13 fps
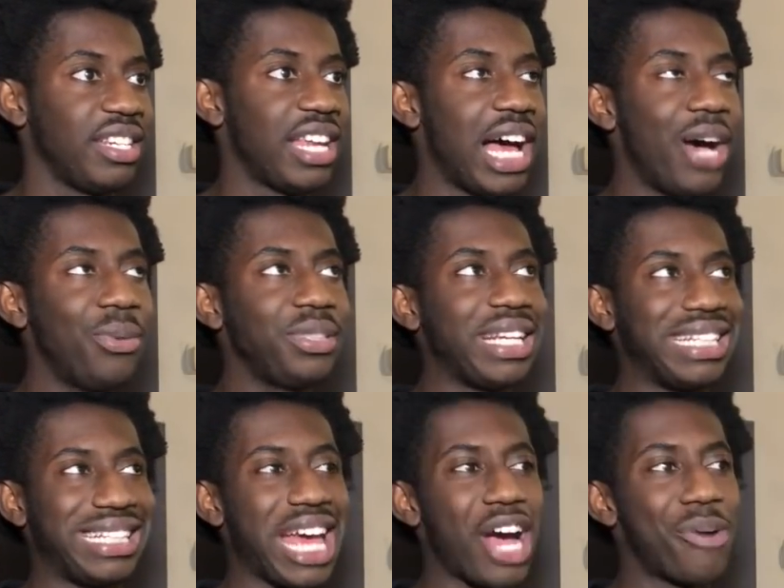Nah, I don't
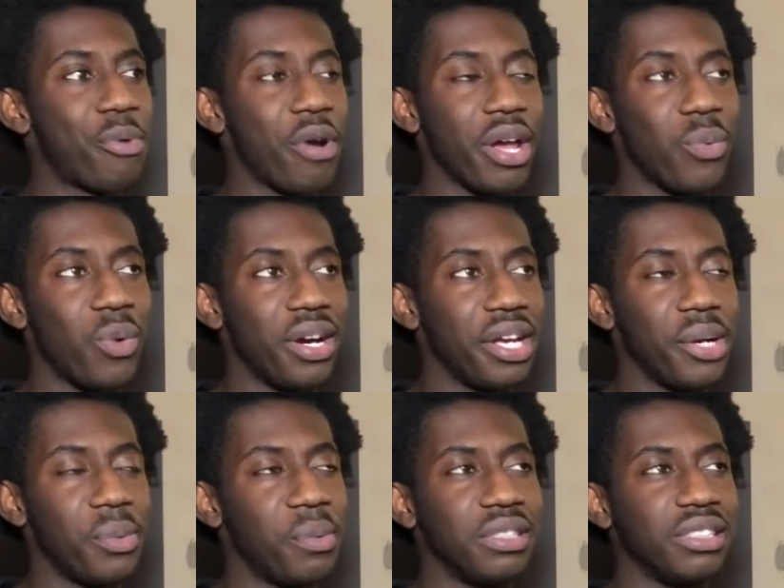think Cowboy is one
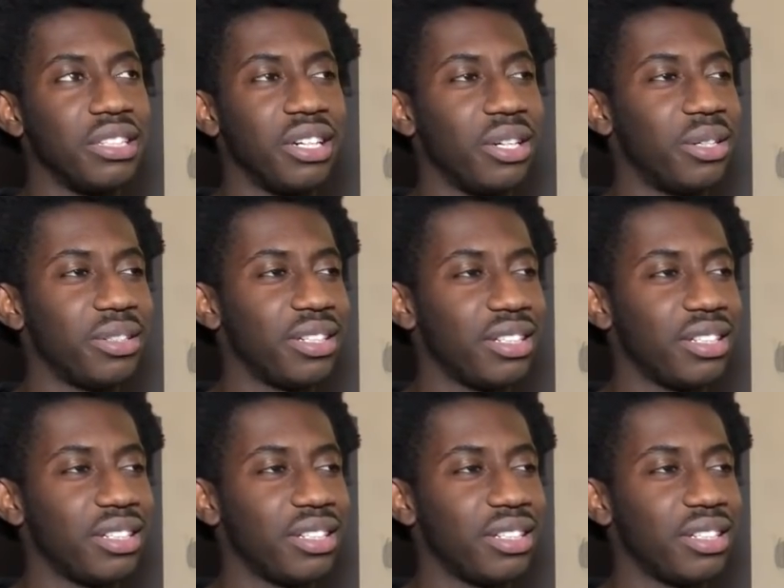hit wonder though.